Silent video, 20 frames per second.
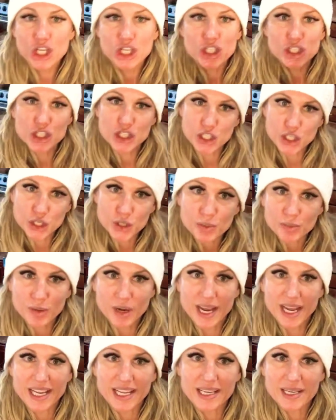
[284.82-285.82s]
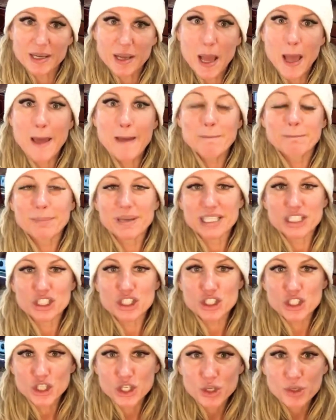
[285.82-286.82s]
turmeric, but
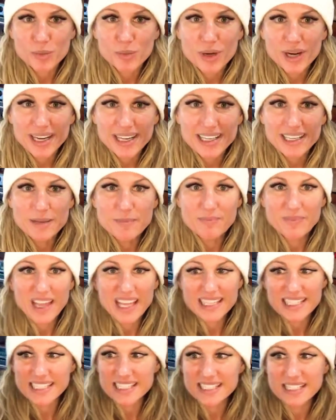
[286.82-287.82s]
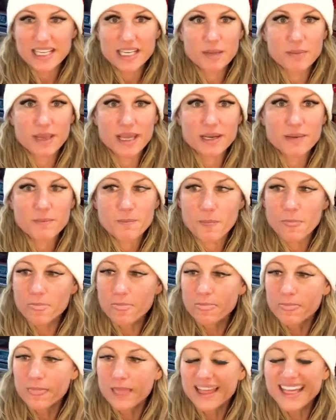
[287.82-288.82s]
turmeric and cinnamon,
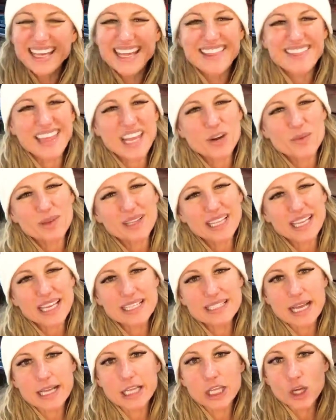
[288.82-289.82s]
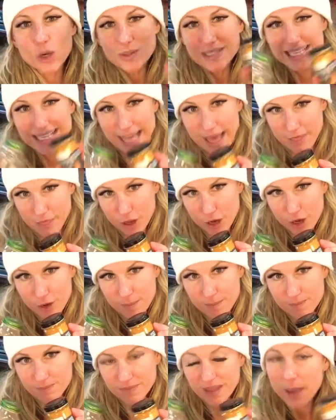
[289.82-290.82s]
they don't really exactly go together,
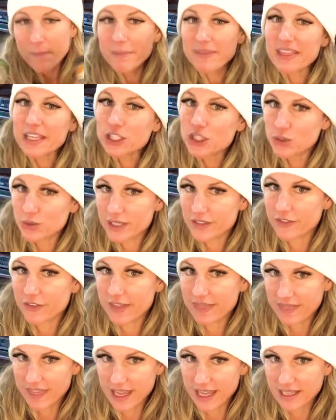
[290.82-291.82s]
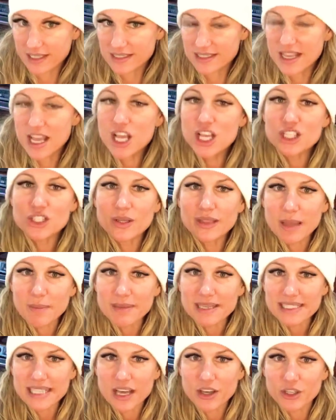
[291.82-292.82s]
but they do different things. So let
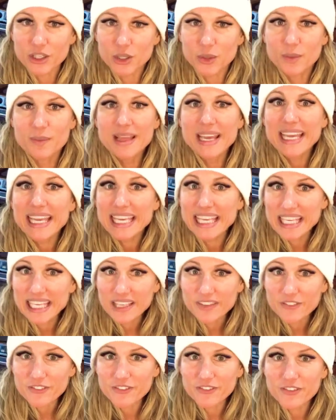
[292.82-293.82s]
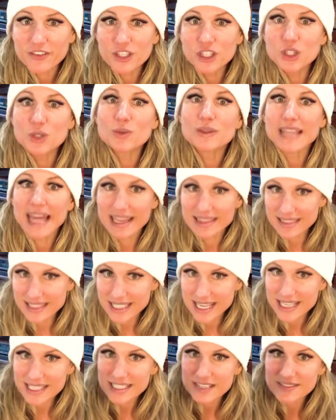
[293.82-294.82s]
me tell you, if you like the
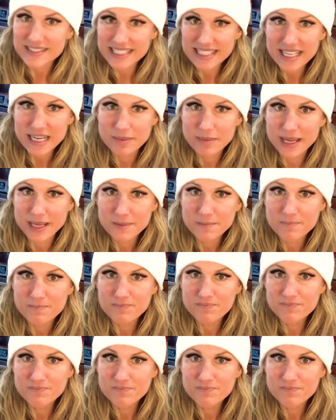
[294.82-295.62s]
taste of cinnamon,